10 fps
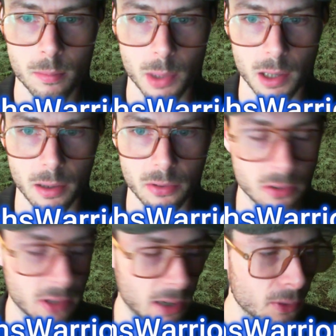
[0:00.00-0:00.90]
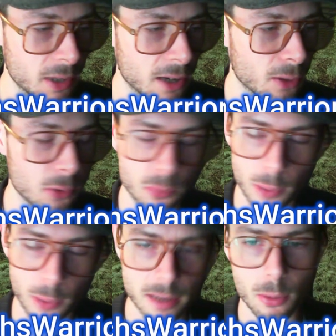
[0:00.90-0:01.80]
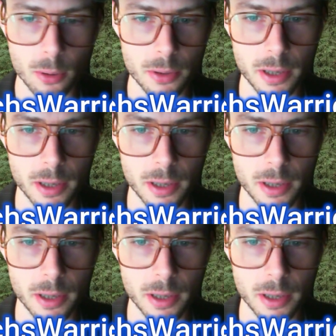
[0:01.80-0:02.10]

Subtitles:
because his LDL was way lower